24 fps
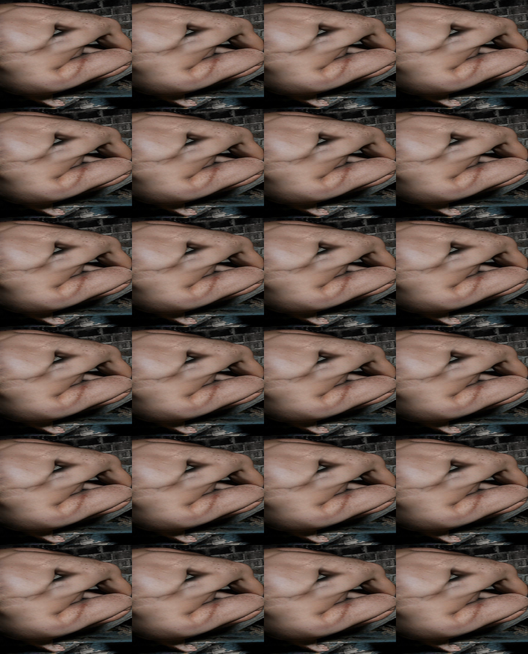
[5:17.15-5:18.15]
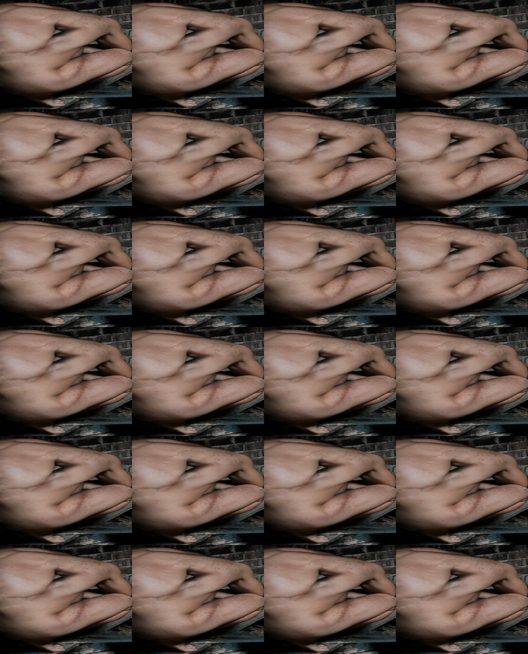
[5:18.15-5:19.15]

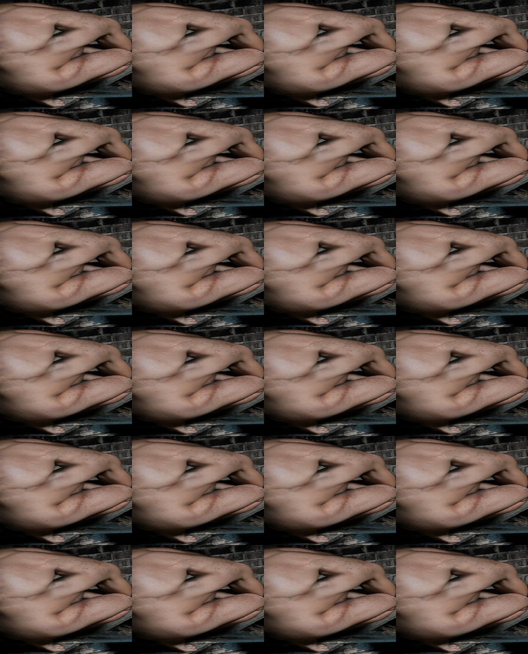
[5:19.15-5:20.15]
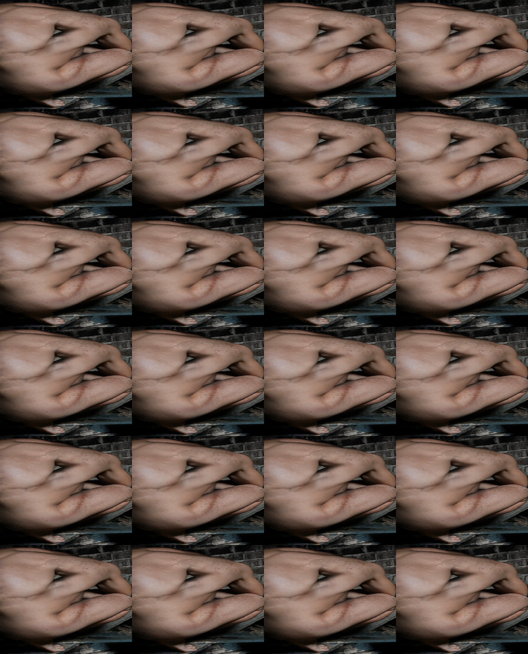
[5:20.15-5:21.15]

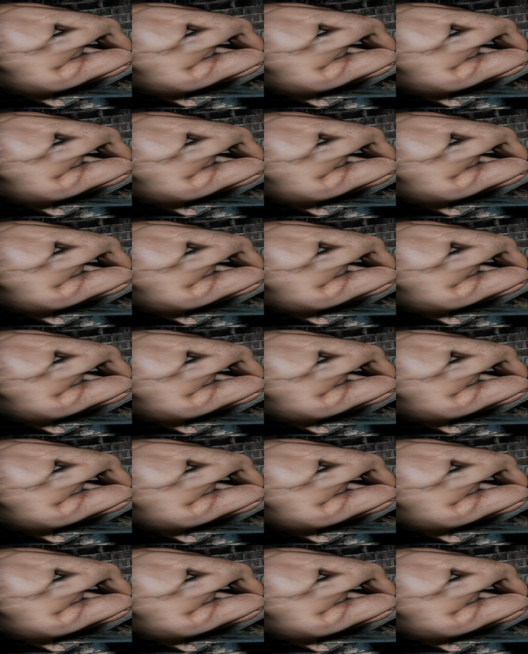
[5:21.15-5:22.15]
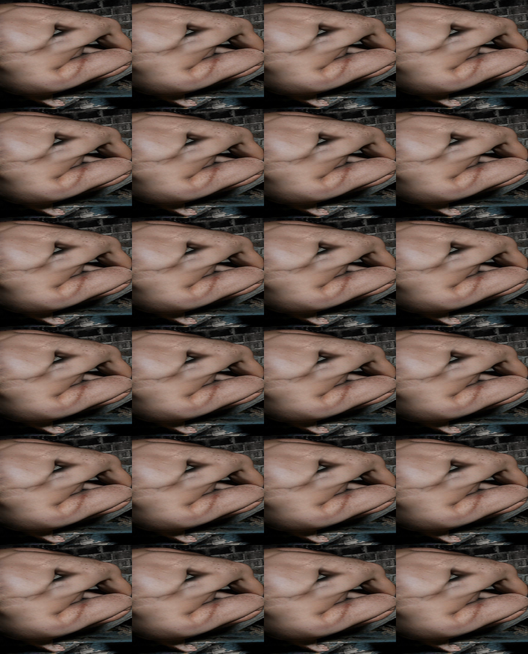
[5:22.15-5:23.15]

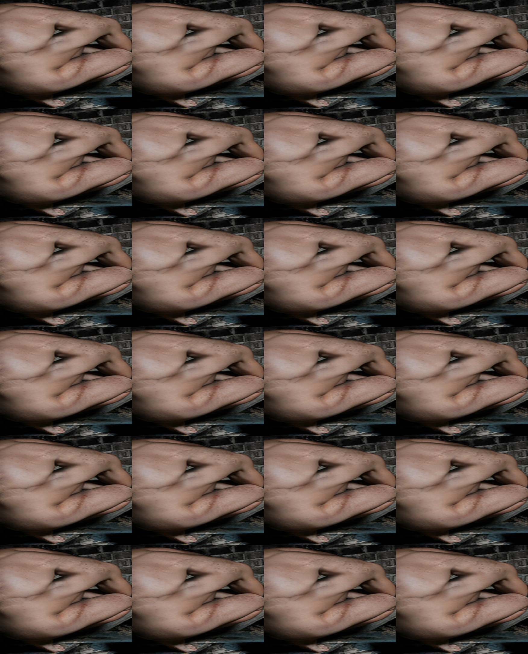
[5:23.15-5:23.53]
This is a still picture; no speech is visible.